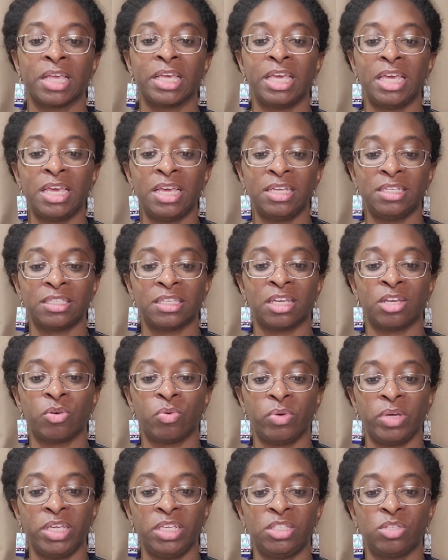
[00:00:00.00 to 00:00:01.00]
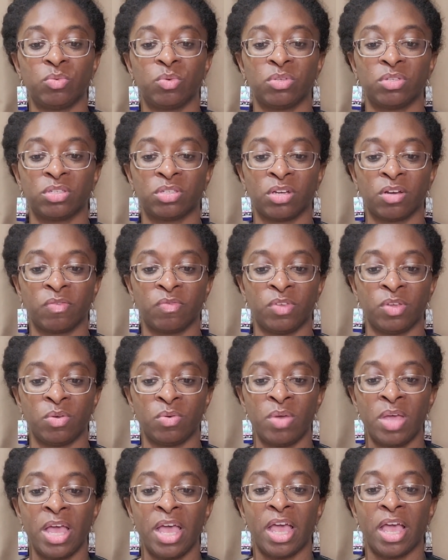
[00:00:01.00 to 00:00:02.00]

Kings and queens will serve you